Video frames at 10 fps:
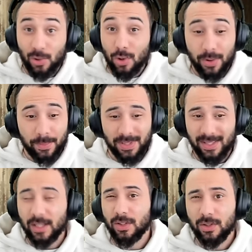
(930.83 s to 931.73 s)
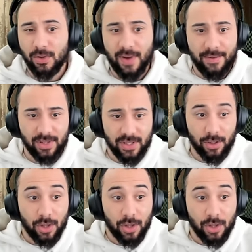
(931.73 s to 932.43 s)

You can hold up six survivors in here